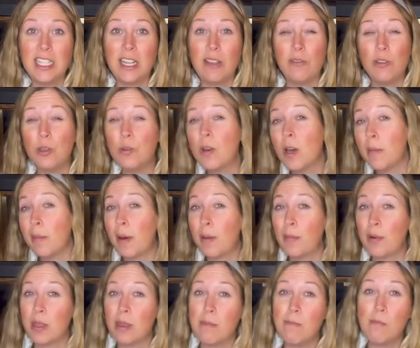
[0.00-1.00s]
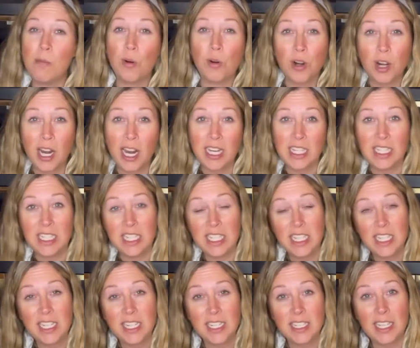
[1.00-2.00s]
if you come up with more
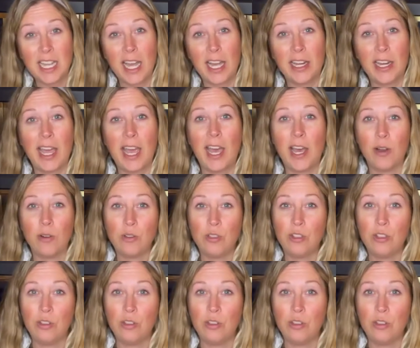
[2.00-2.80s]
ideas on how